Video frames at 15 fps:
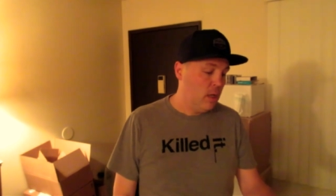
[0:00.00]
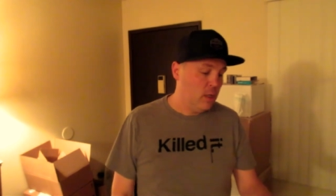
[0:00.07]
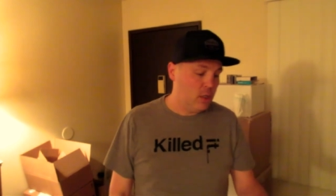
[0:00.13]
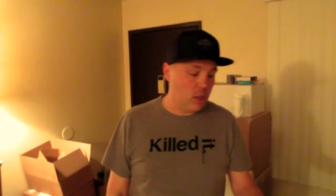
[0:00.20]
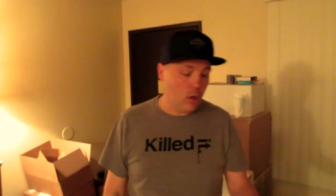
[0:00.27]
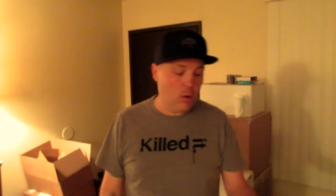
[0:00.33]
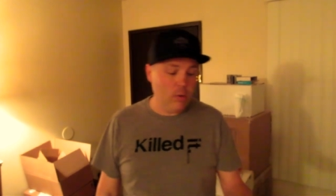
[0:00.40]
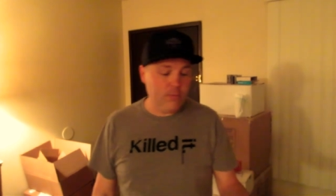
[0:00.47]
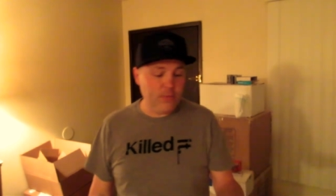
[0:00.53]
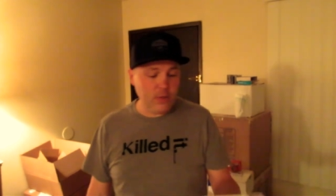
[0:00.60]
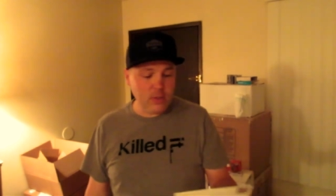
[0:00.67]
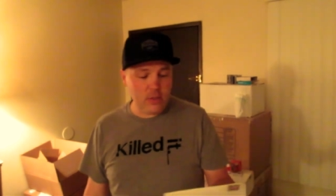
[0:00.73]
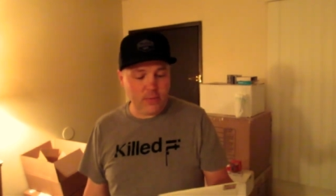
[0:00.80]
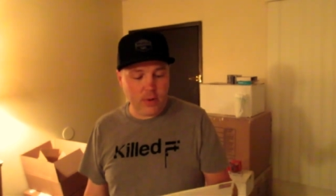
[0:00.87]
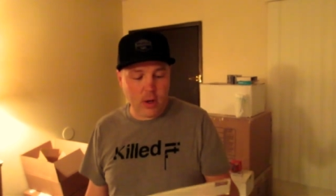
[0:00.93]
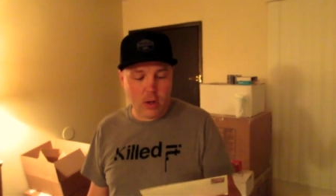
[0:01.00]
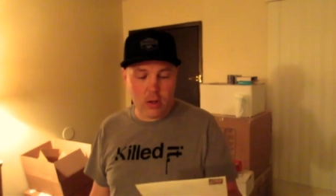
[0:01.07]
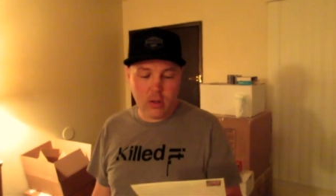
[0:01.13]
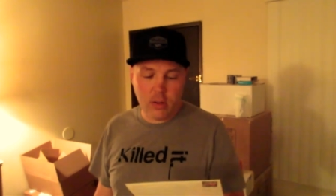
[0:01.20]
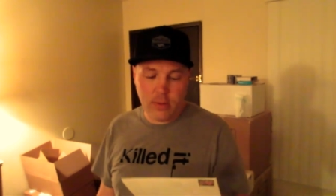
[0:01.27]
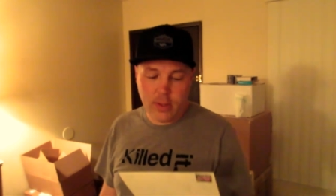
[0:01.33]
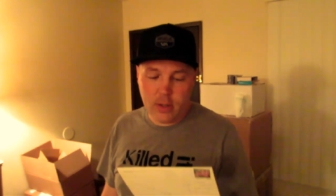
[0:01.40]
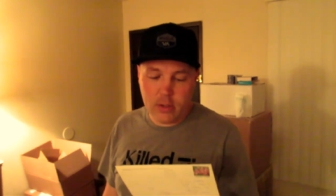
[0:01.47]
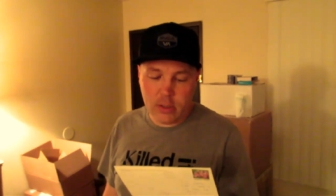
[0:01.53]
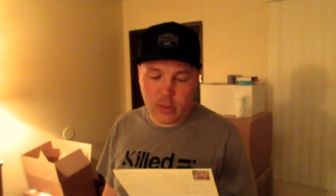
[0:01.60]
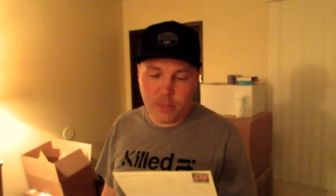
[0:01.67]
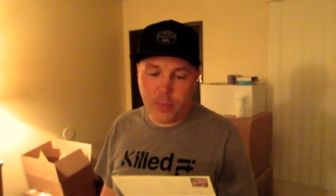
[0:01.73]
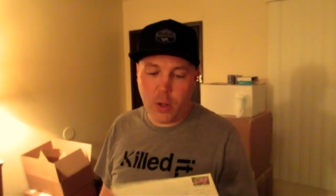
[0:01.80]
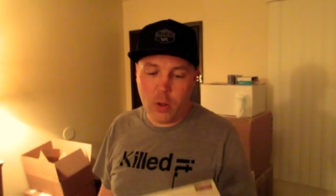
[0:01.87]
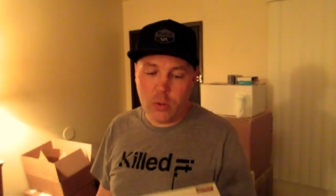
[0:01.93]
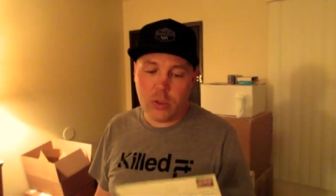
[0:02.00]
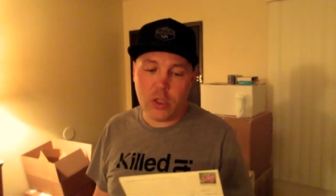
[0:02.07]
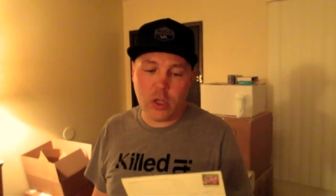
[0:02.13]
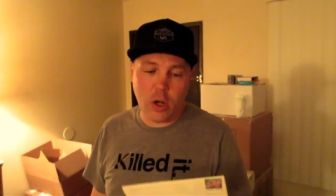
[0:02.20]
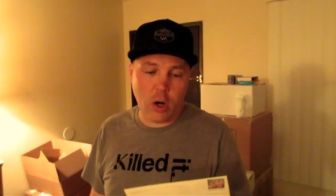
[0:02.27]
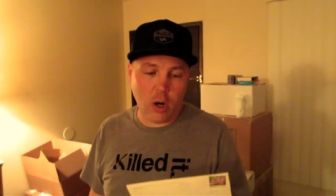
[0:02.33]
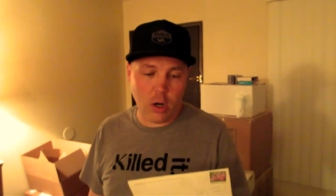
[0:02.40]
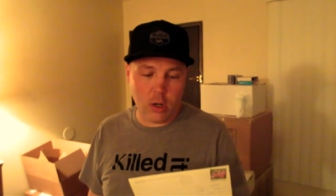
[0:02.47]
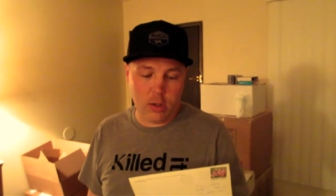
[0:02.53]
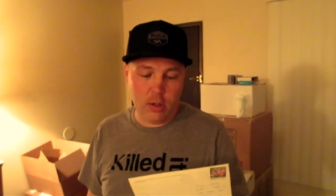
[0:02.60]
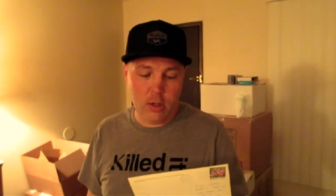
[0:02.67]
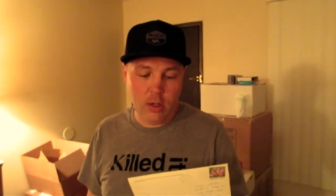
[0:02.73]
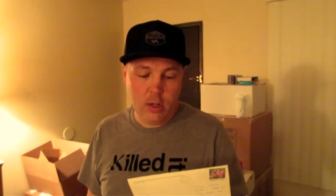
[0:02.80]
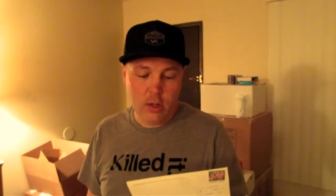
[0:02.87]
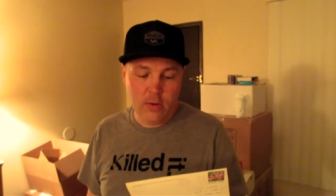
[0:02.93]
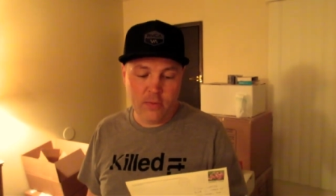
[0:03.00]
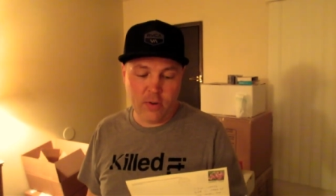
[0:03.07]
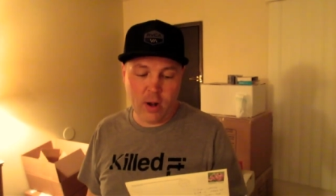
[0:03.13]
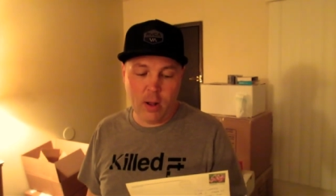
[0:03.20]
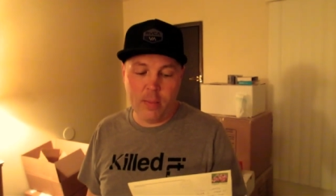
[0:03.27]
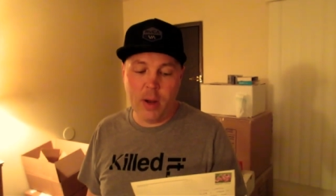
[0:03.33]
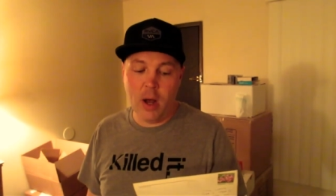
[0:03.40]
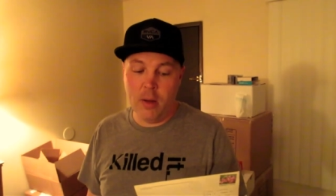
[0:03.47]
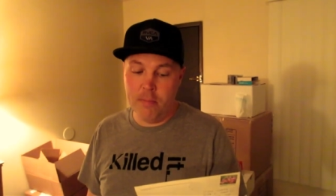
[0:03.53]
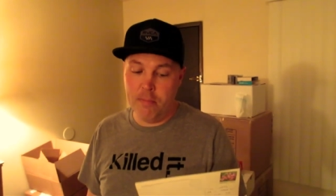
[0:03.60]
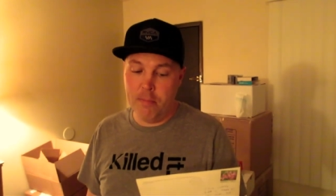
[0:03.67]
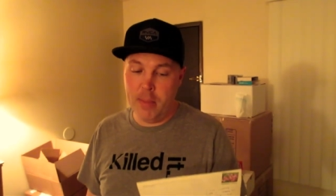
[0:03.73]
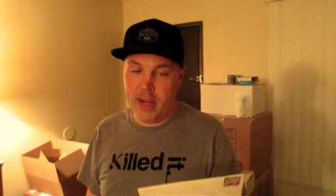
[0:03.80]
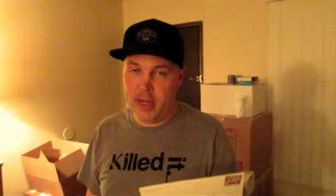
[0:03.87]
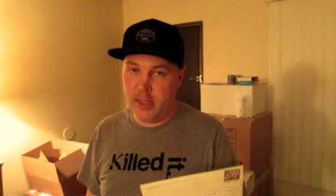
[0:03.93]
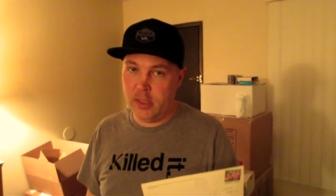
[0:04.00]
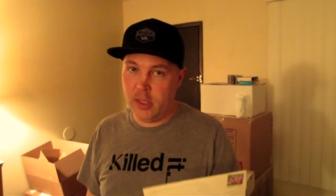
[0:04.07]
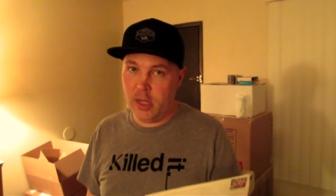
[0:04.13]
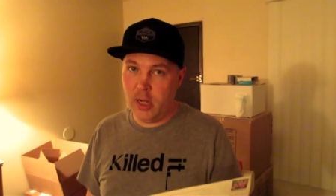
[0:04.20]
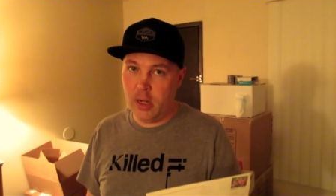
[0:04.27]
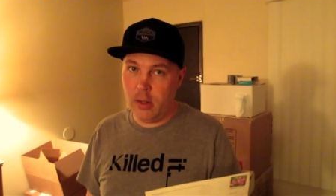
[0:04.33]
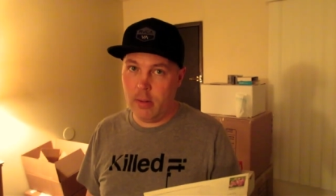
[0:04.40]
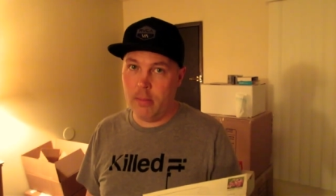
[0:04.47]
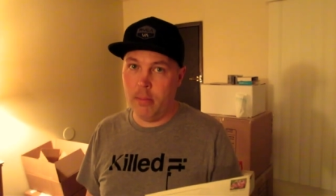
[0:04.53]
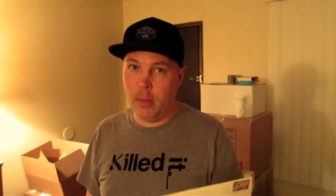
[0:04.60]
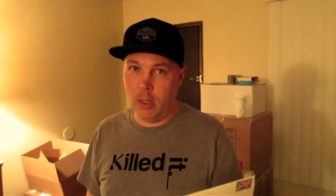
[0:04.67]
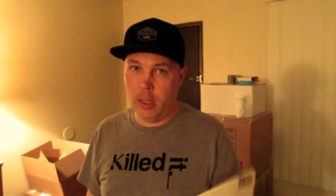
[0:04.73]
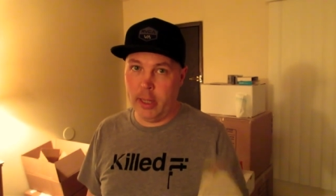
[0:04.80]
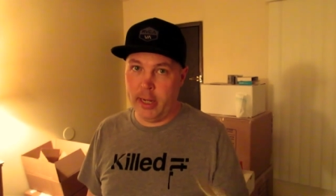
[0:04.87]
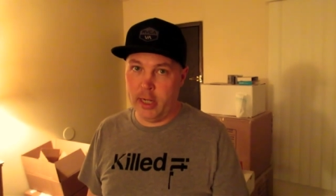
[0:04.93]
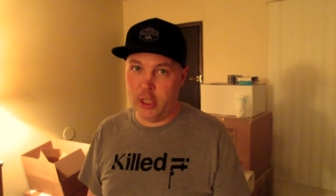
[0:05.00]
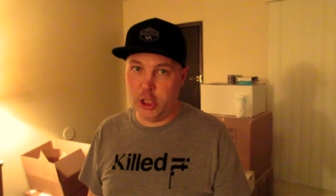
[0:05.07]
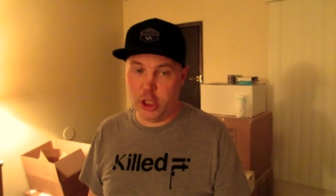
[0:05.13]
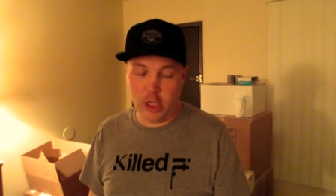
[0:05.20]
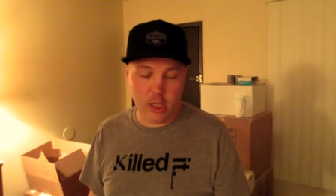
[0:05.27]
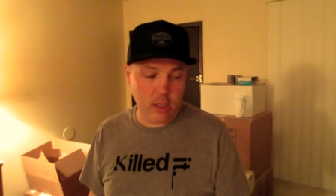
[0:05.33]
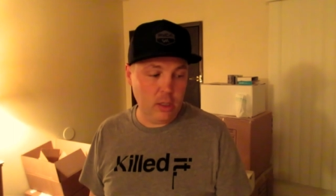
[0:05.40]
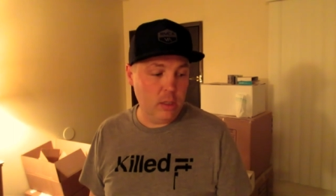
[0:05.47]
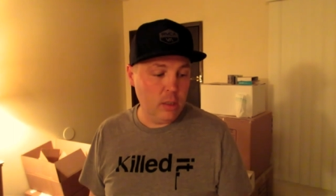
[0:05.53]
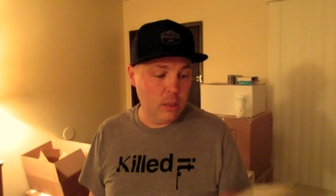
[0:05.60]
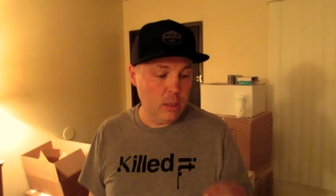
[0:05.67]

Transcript: So, first of all, there's a postcard from Amazing Malaysia.